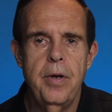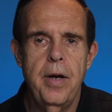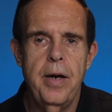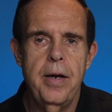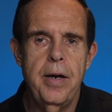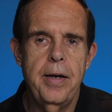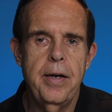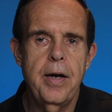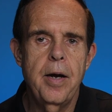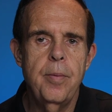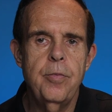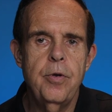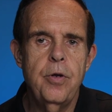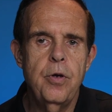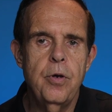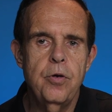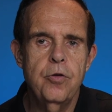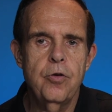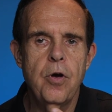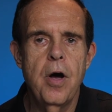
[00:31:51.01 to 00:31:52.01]
and I come to
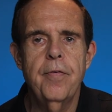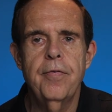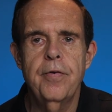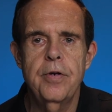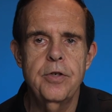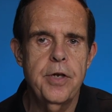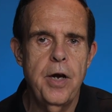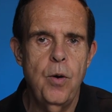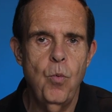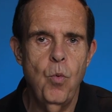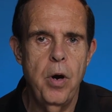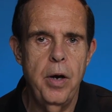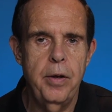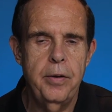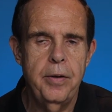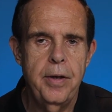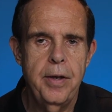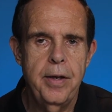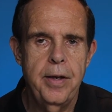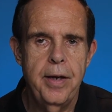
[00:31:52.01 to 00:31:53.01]
you as often as I want.